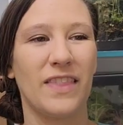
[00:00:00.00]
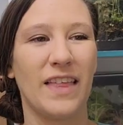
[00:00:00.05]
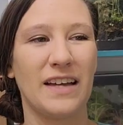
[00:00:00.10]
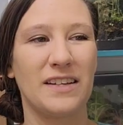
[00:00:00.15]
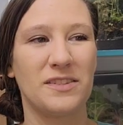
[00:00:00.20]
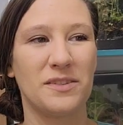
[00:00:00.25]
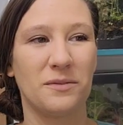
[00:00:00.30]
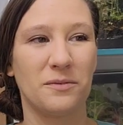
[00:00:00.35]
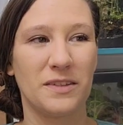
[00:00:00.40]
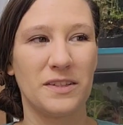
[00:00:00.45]
off of
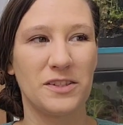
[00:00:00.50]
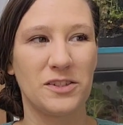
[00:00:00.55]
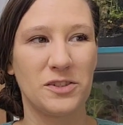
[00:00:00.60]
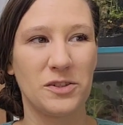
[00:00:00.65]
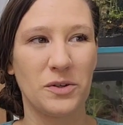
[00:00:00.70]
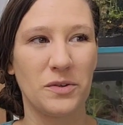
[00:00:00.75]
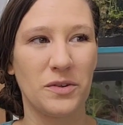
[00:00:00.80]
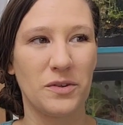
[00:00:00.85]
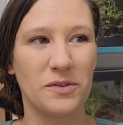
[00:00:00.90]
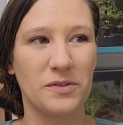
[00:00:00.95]
that. So I'm going to
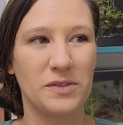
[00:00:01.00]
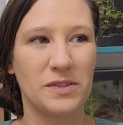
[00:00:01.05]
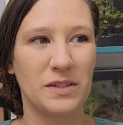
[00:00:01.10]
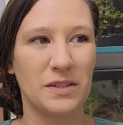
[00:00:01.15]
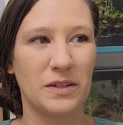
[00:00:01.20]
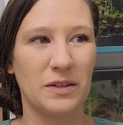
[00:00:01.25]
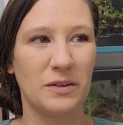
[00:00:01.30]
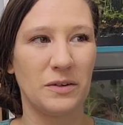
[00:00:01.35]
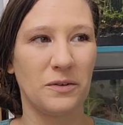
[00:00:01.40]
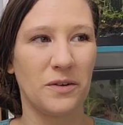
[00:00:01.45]
show those
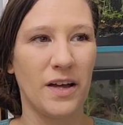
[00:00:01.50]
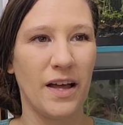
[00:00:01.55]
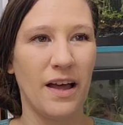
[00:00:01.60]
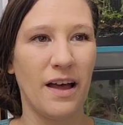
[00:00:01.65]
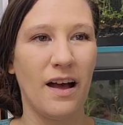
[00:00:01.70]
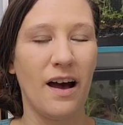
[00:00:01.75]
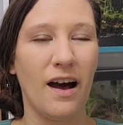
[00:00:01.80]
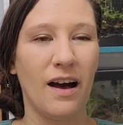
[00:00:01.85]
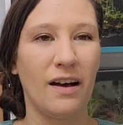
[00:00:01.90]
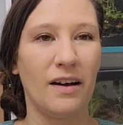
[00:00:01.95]
to you.
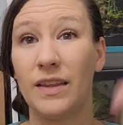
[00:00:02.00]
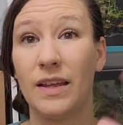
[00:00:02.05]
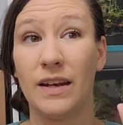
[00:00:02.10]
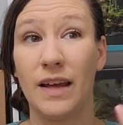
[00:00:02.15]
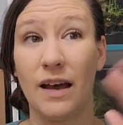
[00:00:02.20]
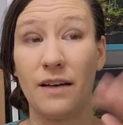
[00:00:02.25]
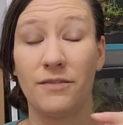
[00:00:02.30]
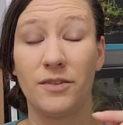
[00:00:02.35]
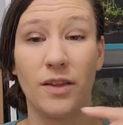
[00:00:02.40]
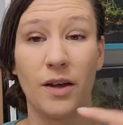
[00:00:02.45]
And
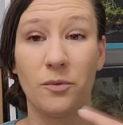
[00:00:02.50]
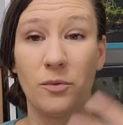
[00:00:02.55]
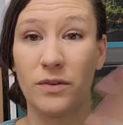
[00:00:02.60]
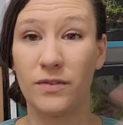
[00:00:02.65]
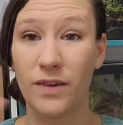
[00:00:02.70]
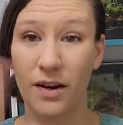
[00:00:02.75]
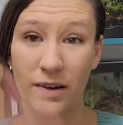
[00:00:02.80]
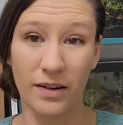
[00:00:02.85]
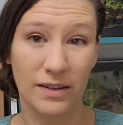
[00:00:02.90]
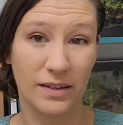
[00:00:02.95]
then after that,
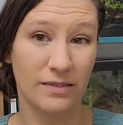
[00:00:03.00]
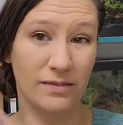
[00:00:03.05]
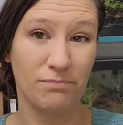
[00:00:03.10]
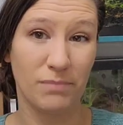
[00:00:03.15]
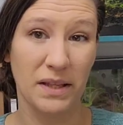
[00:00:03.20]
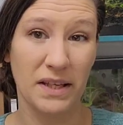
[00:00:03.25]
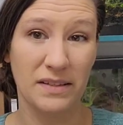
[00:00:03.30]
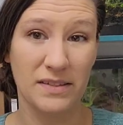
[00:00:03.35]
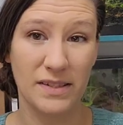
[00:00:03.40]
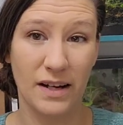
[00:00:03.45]
we've got to
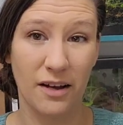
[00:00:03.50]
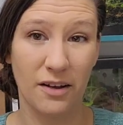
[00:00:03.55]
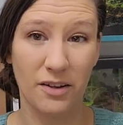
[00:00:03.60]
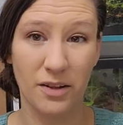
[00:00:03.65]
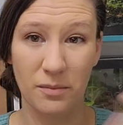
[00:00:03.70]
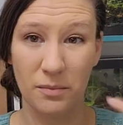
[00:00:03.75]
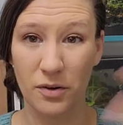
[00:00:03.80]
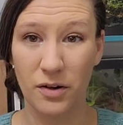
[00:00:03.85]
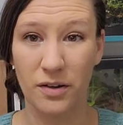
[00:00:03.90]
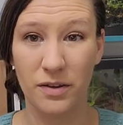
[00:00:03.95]
plant
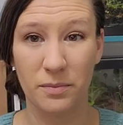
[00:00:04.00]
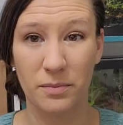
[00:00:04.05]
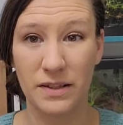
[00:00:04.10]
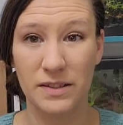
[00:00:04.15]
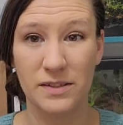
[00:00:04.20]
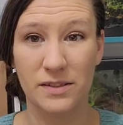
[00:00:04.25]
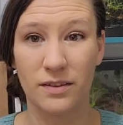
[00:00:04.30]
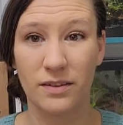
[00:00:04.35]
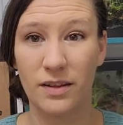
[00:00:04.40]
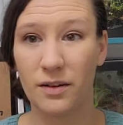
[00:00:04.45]
style and put all the
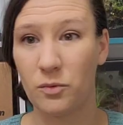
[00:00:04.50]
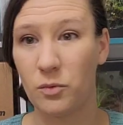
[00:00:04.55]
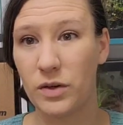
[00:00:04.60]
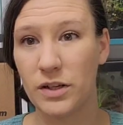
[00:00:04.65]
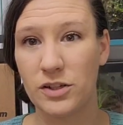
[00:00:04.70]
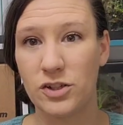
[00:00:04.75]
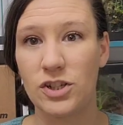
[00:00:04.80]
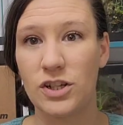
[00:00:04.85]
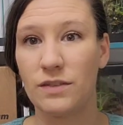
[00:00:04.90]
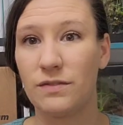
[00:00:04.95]
plants on there,
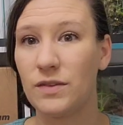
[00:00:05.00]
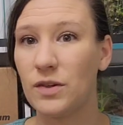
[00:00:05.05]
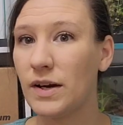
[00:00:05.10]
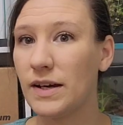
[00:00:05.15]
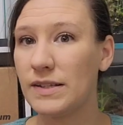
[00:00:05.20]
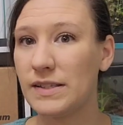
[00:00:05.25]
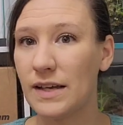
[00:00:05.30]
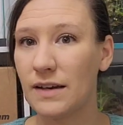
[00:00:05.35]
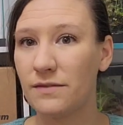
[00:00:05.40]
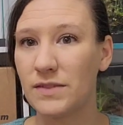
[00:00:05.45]
which if you
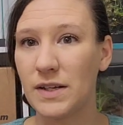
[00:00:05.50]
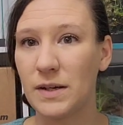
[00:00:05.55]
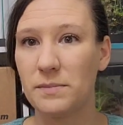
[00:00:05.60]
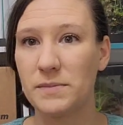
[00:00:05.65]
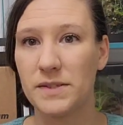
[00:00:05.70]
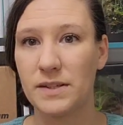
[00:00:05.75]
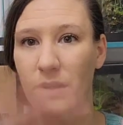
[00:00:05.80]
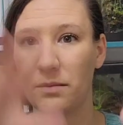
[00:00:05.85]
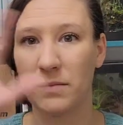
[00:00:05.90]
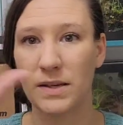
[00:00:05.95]
guys have
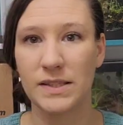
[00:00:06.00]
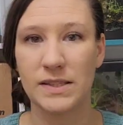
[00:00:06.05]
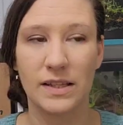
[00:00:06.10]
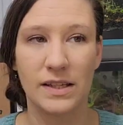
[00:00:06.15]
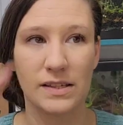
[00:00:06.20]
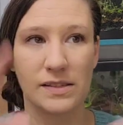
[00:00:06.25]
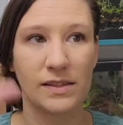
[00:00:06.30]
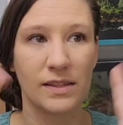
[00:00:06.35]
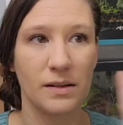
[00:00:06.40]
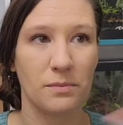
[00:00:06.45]
tips and I mess
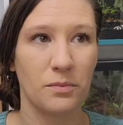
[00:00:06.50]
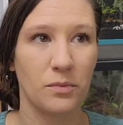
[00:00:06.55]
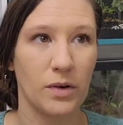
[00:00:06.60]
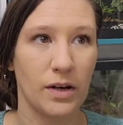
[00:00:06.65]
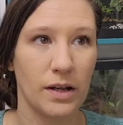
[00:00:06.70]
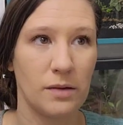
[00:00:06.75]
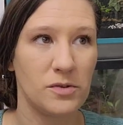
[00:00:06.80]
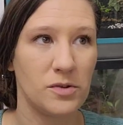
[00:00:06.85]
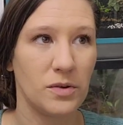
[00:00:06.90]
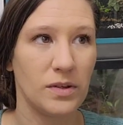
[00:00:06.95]
things up
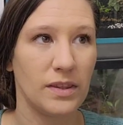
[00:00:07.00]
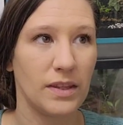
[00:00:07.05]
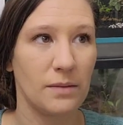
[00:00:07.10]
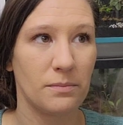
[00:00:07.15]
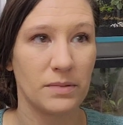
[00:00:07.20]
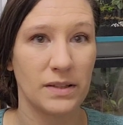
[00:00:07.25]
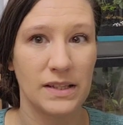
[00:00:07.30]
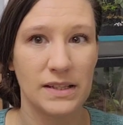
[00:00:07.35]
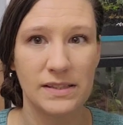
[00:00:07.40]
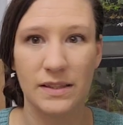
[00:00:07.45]
when I'm doing
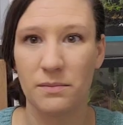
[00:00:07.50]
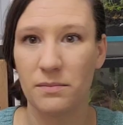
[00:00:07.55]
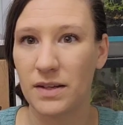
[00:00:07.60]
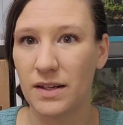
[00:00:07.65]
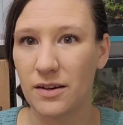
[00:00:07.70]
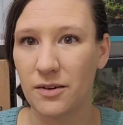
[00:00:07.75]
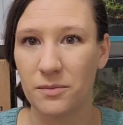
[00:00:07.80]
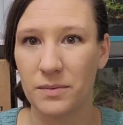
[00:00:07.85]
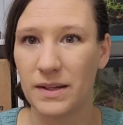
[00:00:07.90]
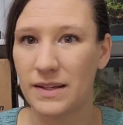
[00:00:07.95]
that, please
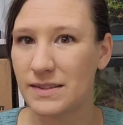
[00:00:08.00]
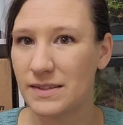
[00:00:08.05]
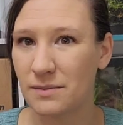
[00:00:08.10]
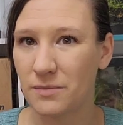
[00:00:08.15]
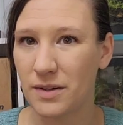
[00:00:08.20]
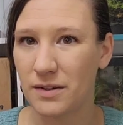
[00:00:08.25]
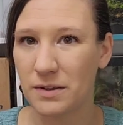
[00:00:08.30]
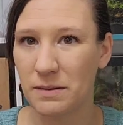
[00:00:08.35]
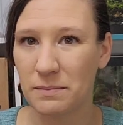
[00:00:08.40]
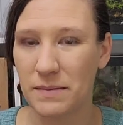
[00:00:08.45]
let me know because
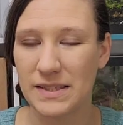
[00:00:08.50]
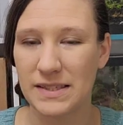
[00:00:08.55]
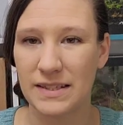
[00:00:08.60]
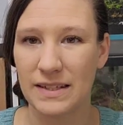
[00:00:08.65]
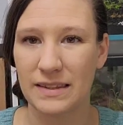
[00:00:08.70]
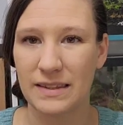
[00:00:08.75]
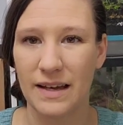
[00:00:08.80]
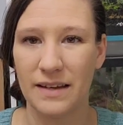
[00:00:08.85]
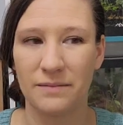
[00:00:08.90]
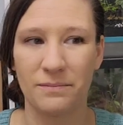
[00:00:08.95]
I'm not the
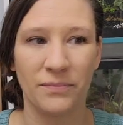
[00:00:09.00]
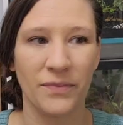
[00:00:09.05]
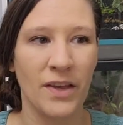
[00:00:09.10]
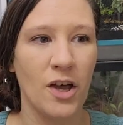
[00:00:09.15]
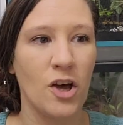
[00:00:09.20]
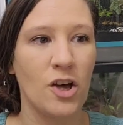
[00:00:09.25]
best at that.